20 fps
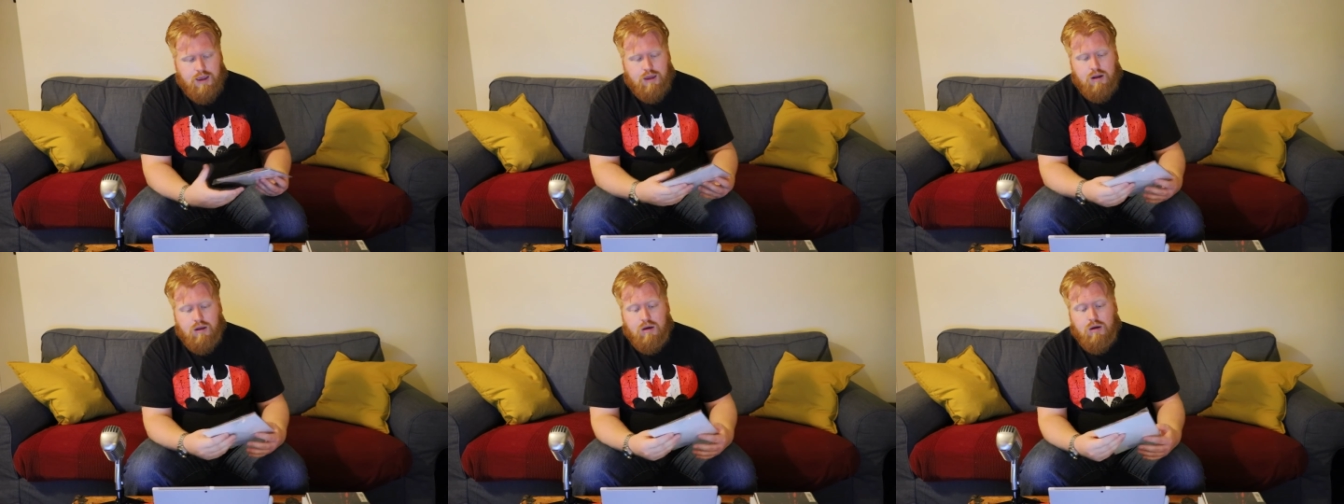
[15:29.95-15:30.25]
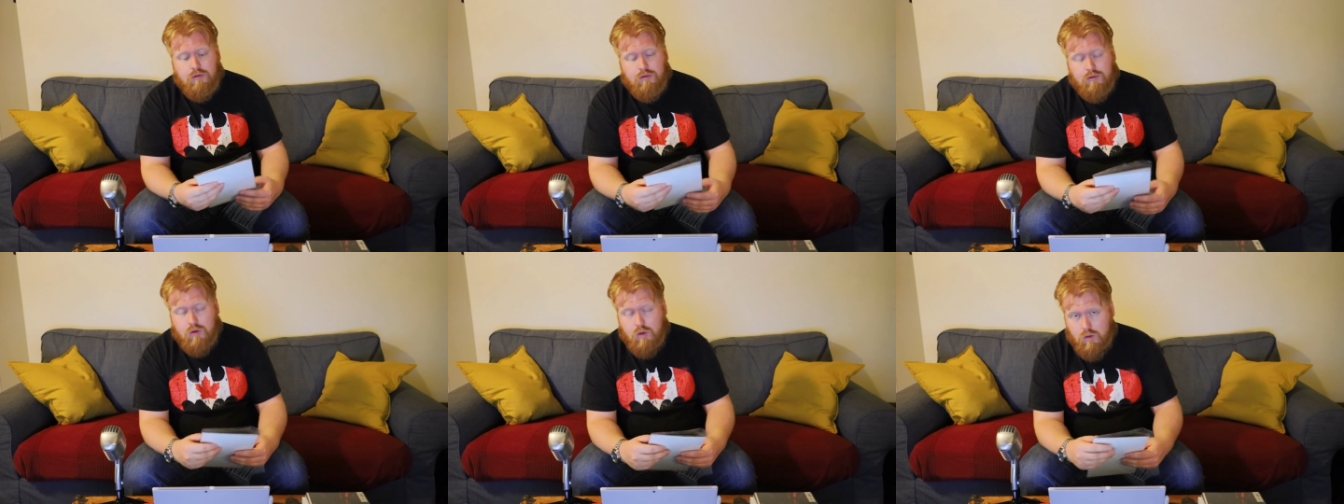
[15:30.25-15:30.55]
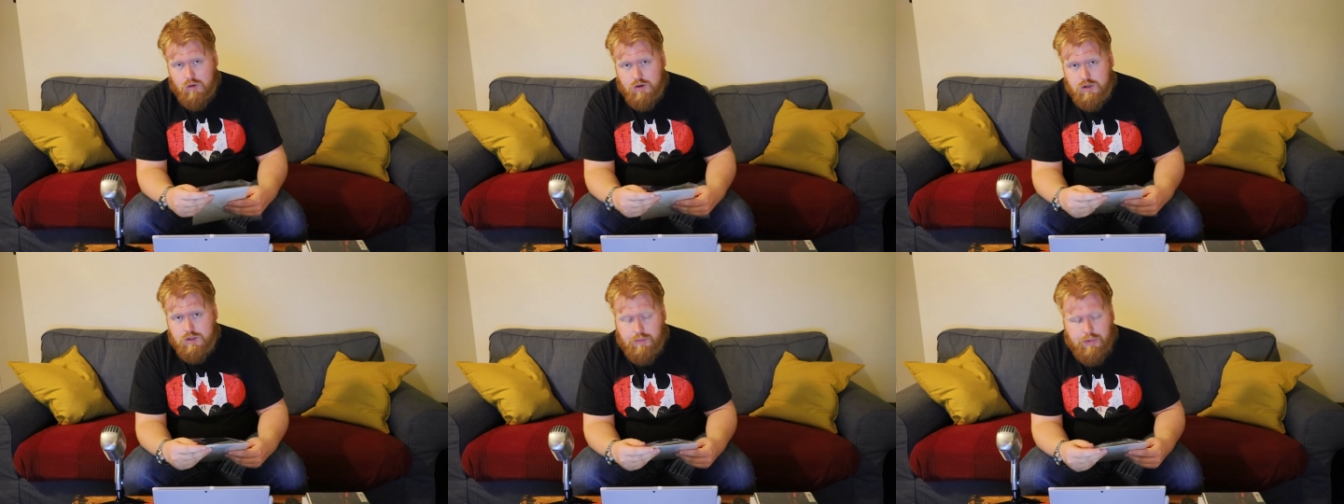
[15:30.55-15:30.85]
and of
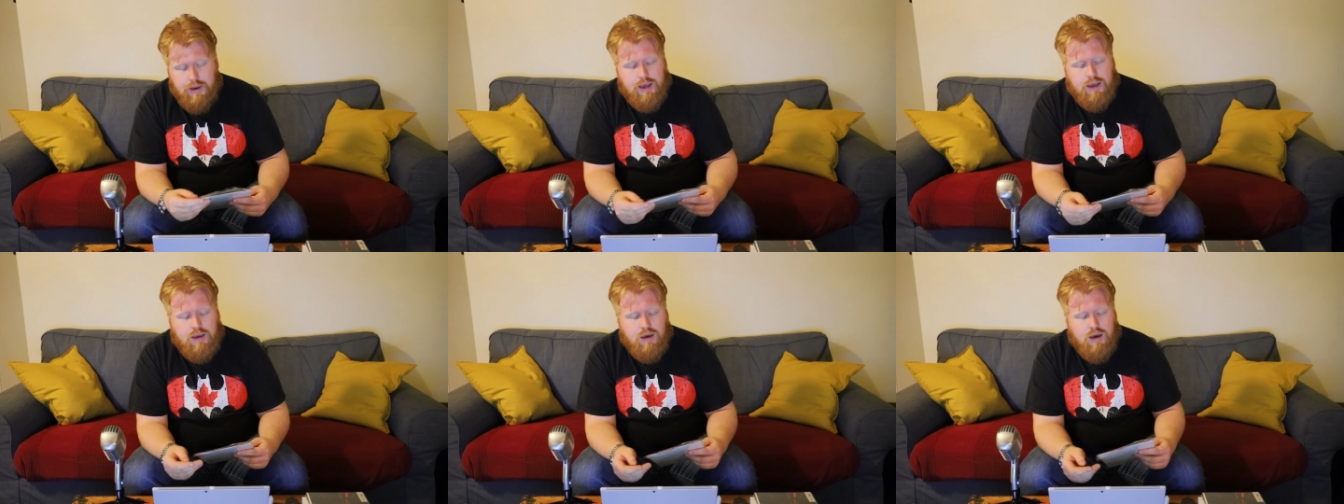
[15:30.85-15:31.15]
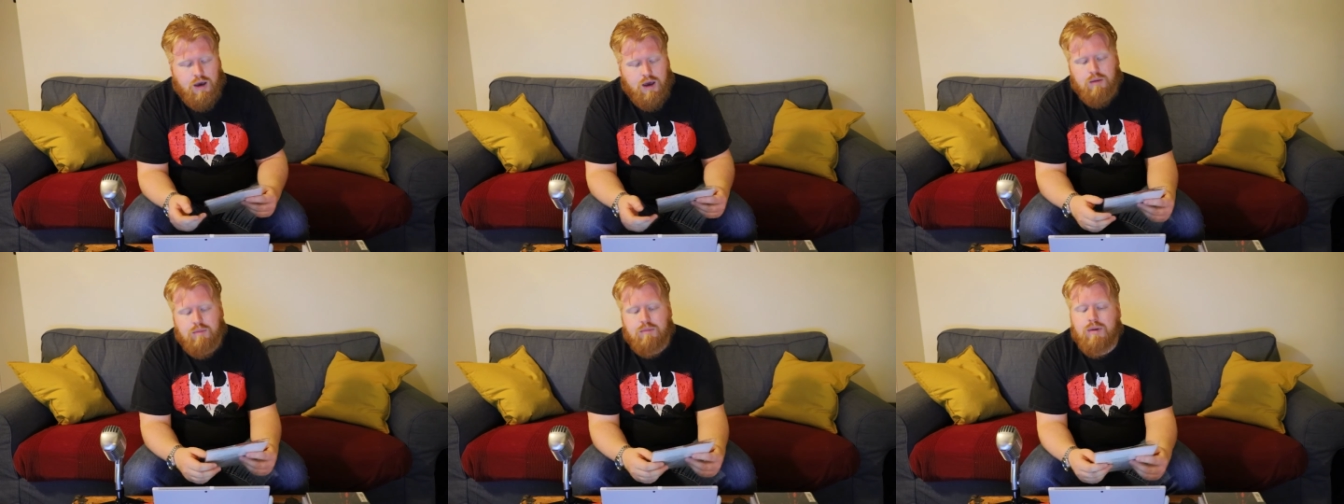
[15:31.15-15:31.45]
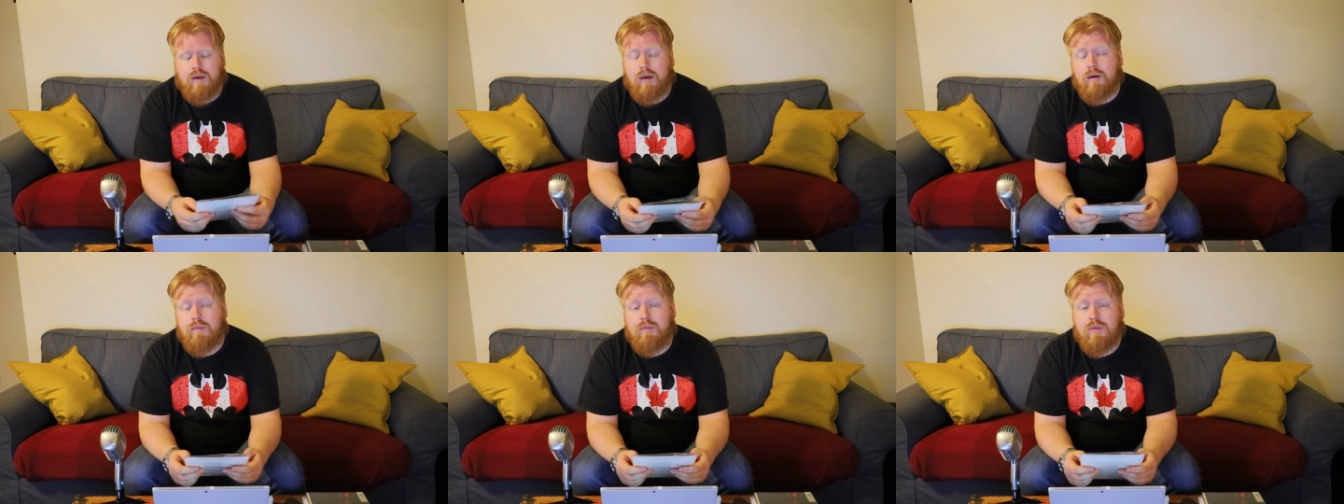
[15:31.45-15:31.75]
course, by
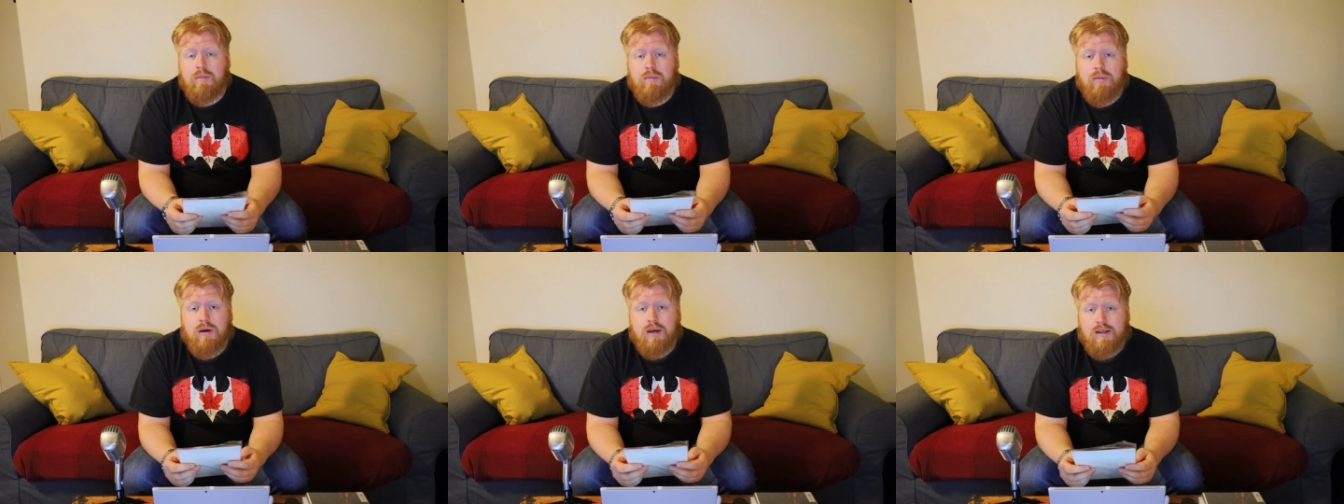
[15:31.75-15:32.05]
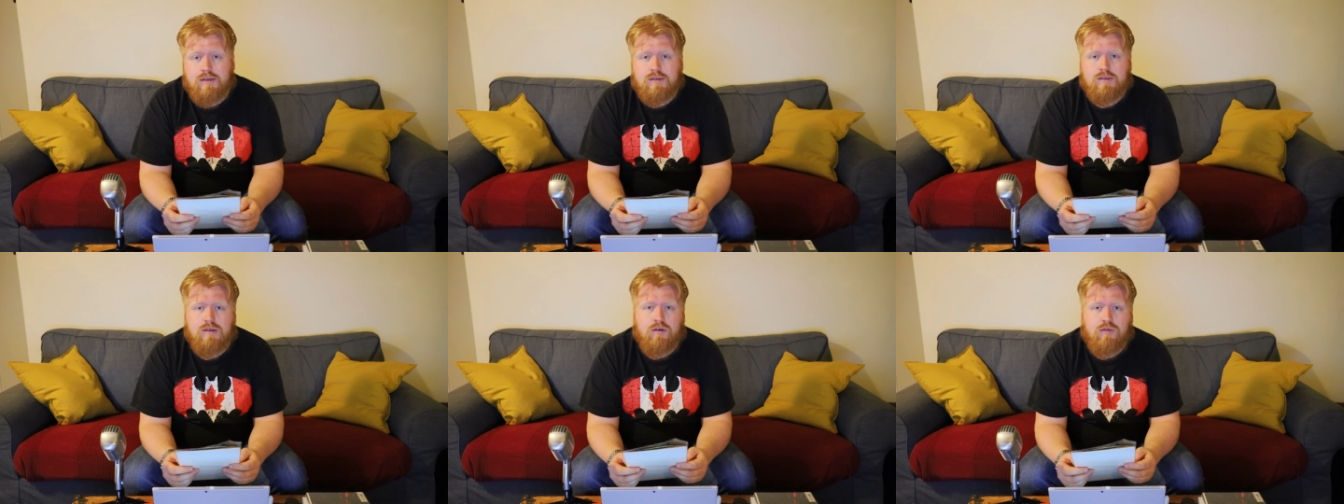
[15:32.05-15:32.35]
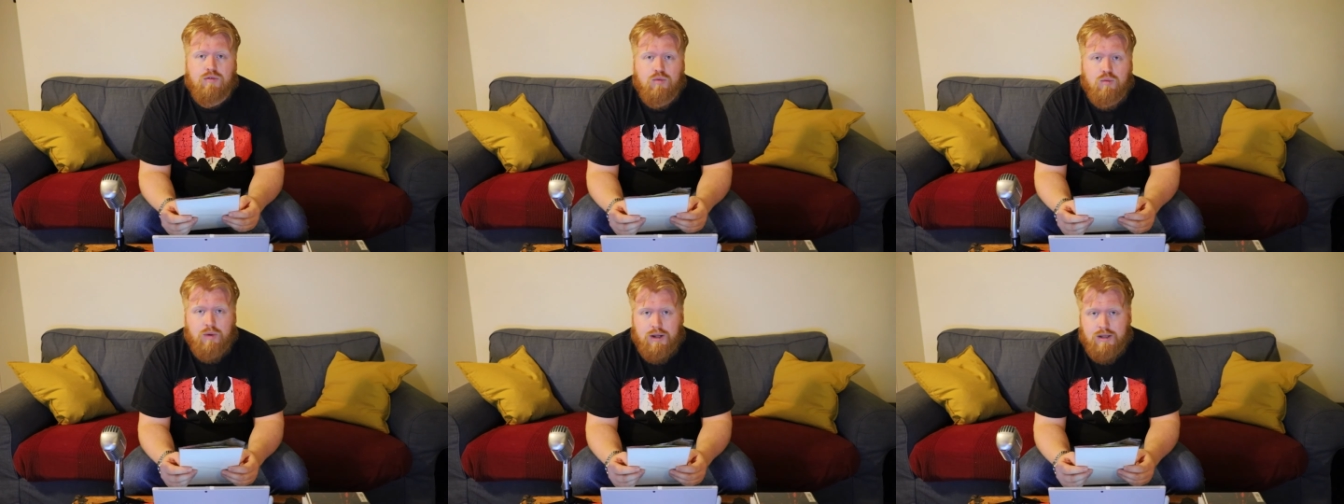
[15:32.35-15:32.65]
God, pick up the book
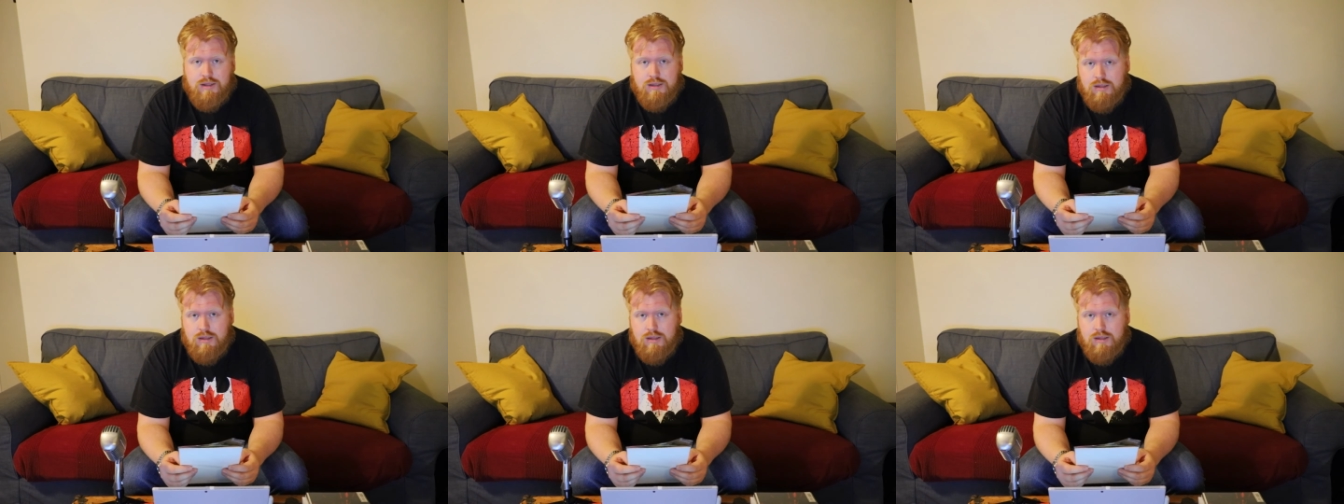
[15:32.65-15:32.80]
itself when